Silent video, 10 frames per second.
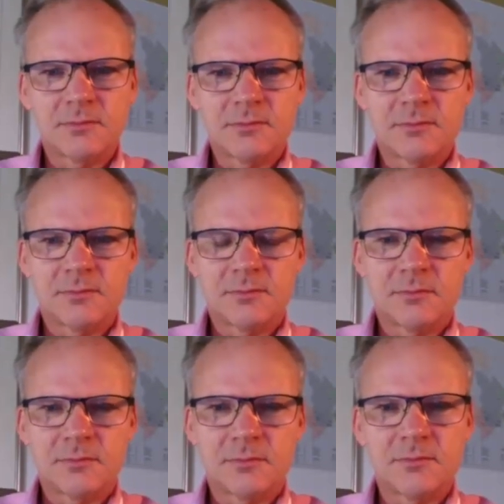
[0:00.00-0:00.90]

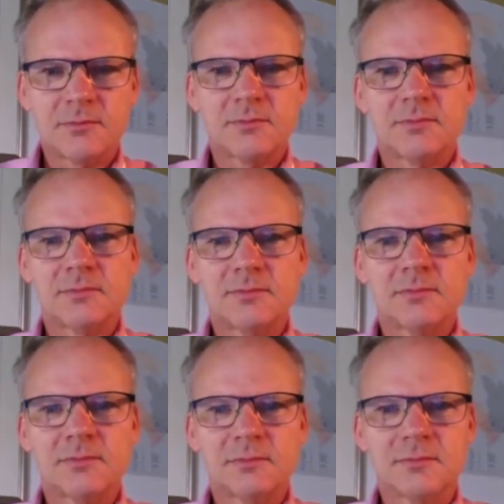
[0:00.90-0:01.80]

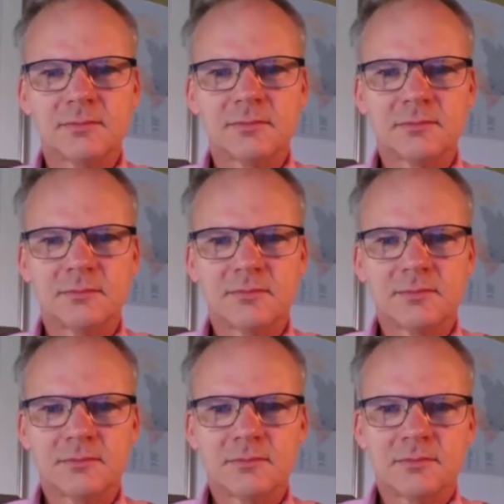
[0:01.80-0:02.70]

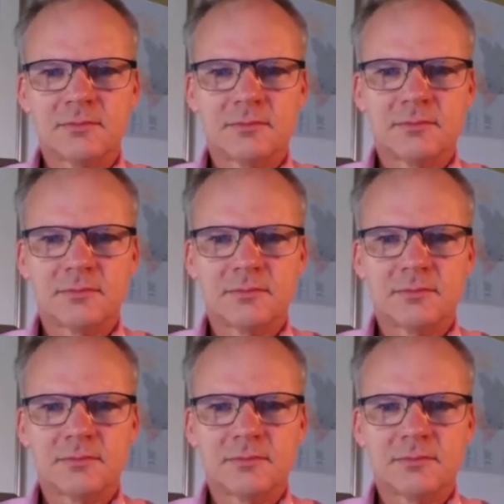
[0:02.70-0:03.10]
The person shown says nothing.